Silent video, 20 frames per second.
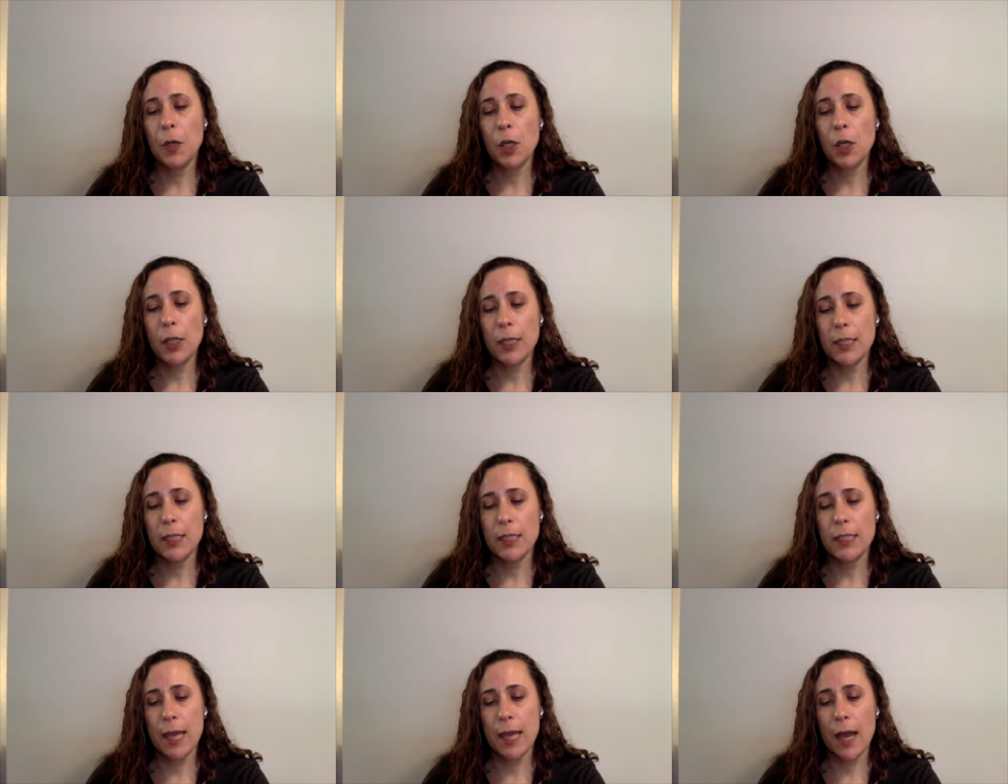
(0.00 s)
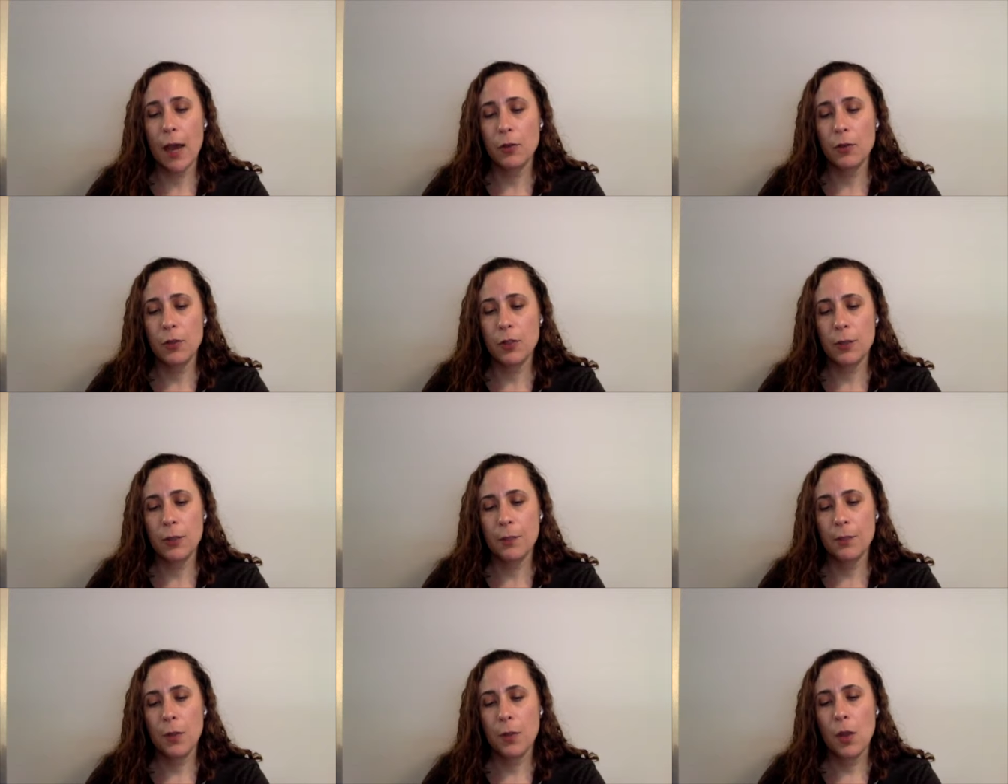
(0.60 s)
purring
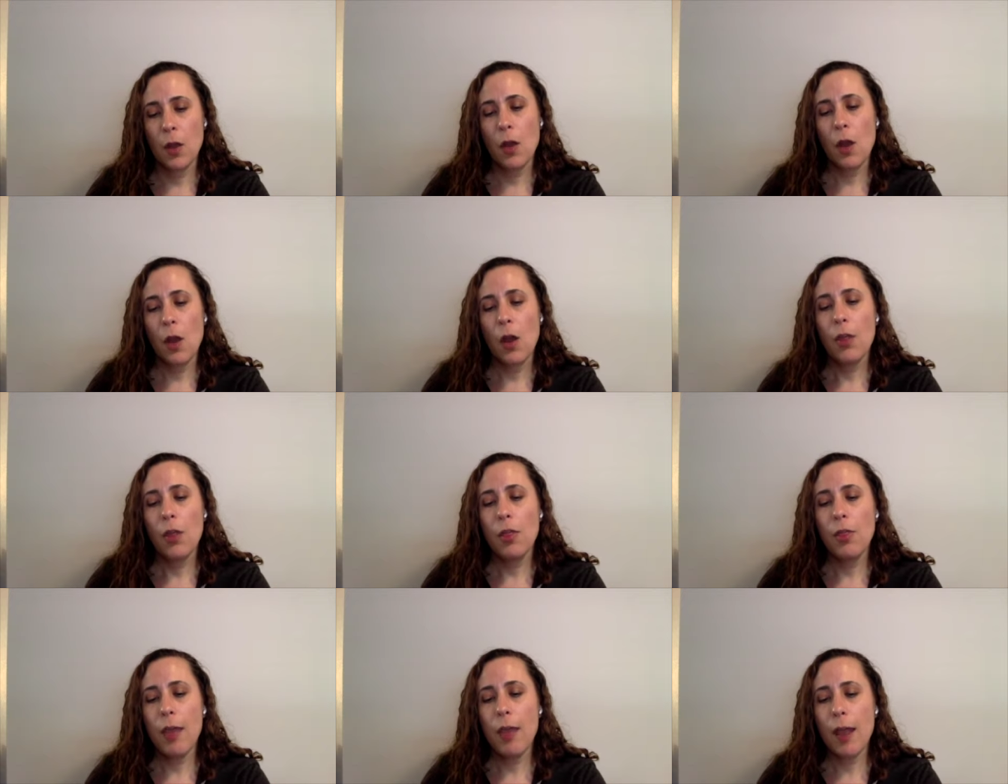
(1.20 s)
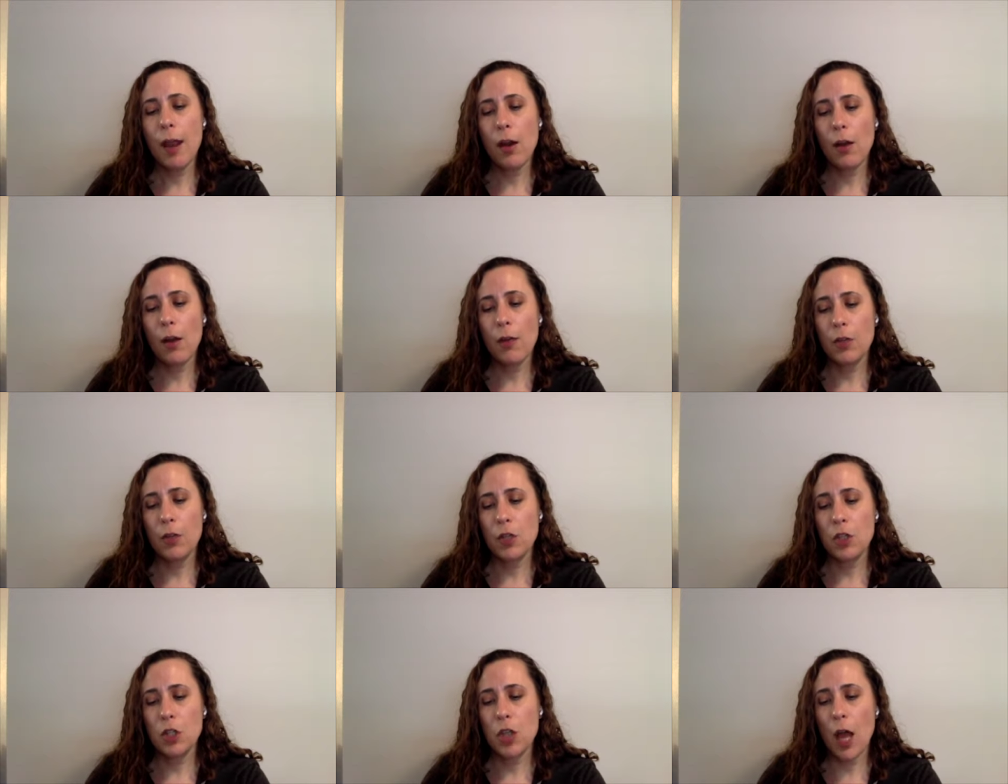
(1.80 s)
sound. There
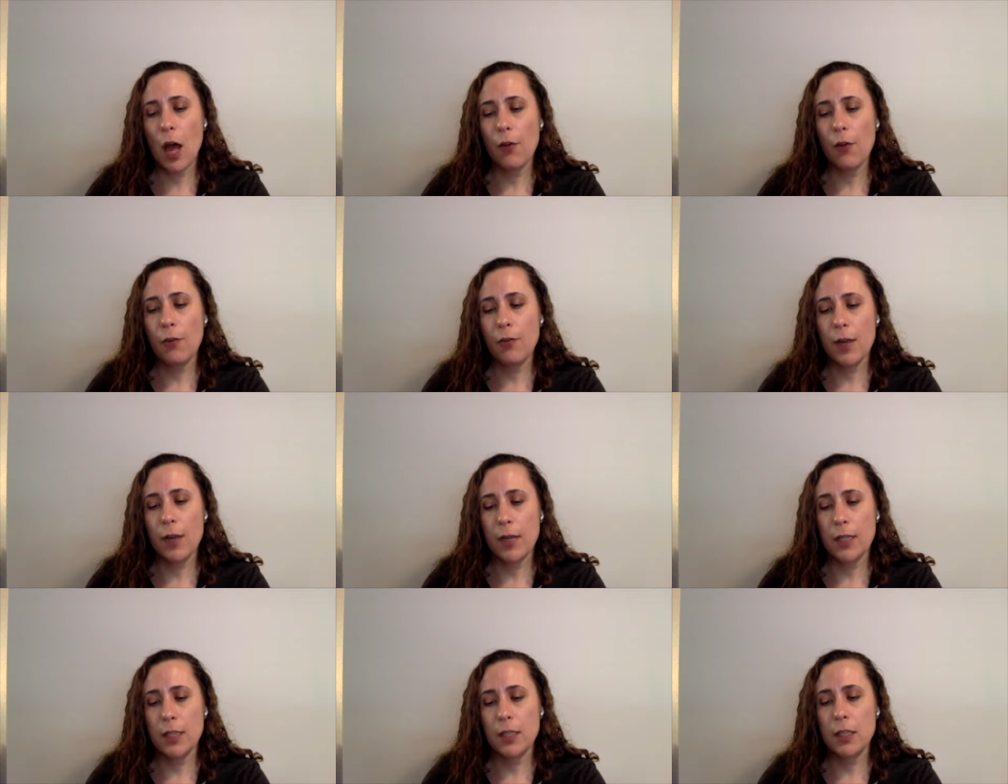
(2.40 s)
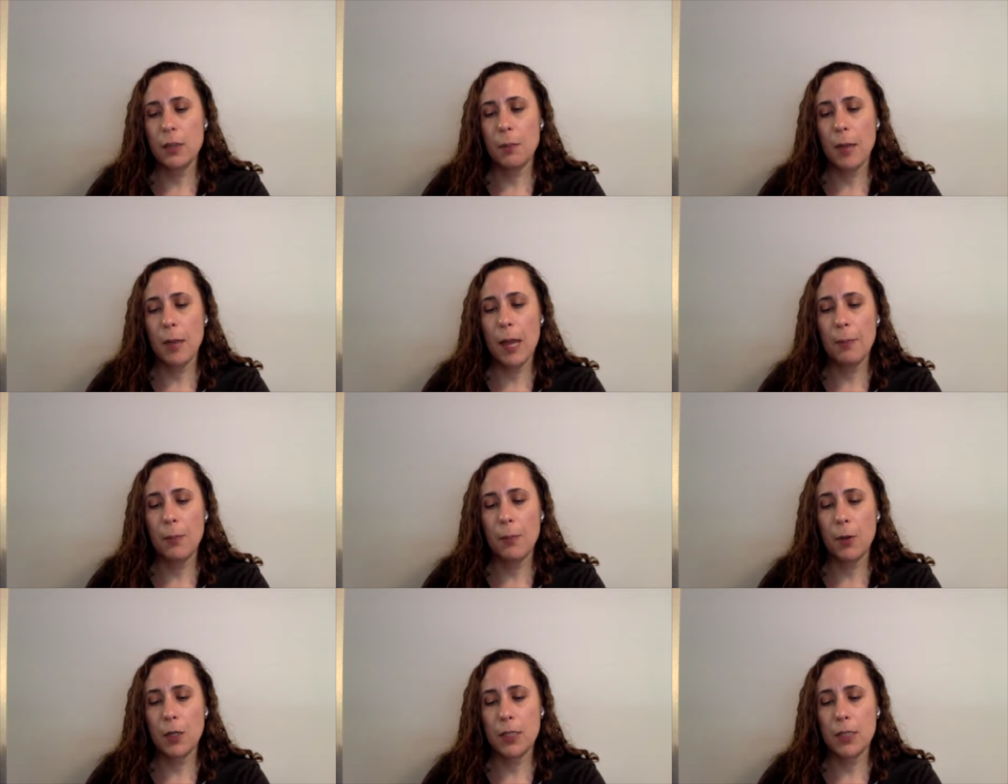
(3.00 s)
on the shelf next to the
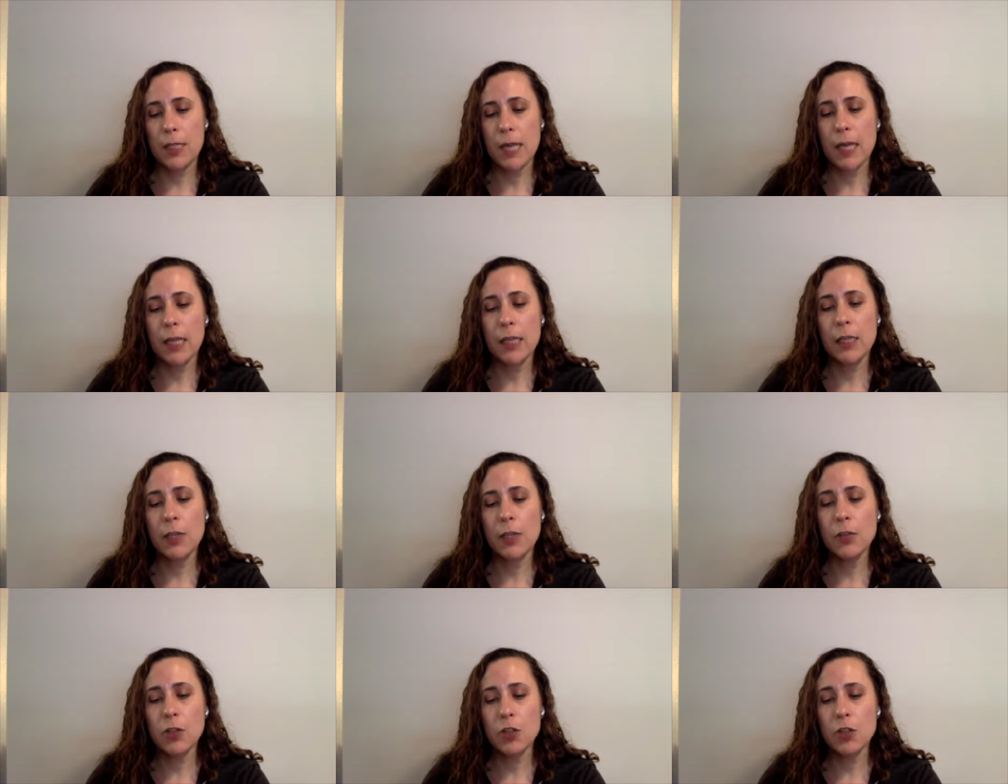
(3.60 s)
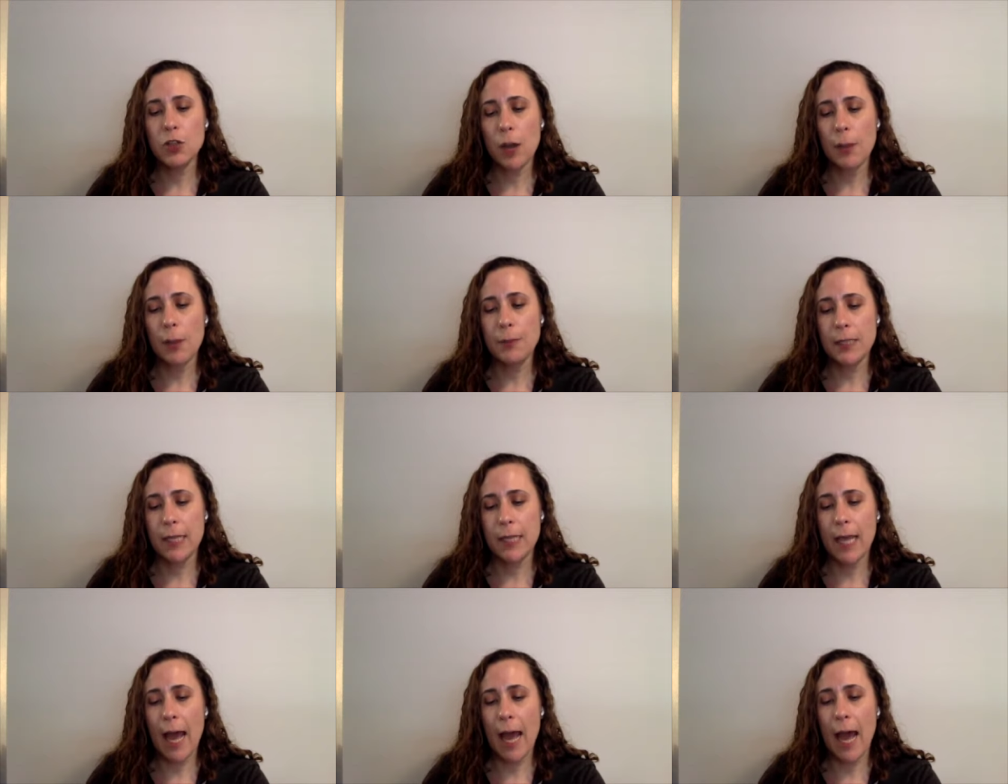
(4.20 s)
paper sat a little
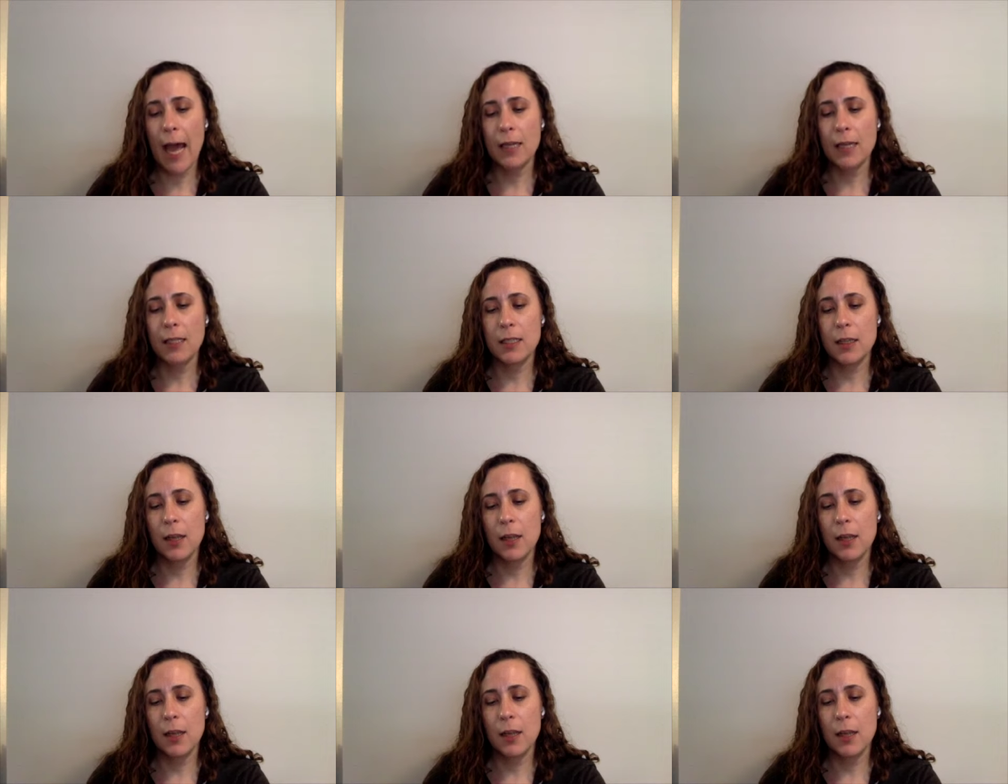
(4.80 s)
striped cat,